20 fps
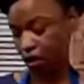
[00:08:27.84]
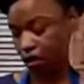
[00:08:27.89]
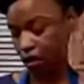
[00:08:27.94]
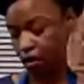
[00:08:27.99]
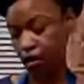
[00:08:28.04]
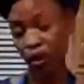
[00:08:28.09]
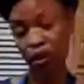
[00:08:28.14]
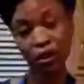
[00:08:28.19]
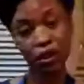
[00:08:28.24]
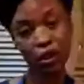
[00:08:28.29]

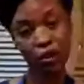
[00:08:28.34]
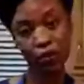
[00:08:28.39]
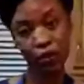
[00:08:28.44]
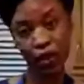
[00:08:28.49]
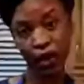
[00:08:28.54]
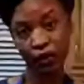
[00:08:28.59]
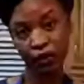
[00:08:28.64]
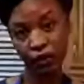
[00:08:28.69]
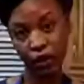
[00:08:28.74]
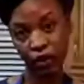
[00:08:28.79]
Does anyone
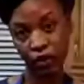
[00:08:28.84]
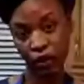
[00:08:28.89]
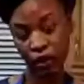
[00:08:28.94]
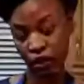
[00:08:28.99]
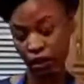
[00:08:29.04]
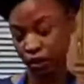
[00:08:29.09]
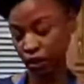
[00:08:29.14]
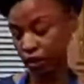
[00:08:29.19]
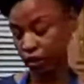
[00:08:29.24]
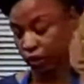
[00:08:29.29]
have any
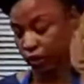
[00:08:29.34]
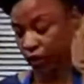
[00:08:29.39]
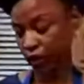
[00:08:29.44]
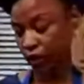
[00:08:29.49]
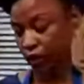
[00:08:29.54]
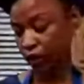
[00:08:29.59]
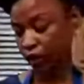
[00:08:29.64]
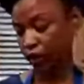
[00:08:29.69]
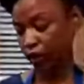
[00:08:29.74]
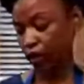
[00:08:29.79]
questions about
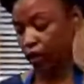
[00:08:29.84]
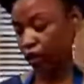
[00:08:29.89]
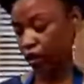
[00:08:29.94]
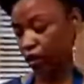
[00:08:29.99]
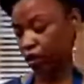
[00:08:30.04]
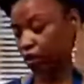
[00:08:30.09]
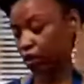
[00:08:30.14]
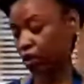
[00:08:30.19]
anything?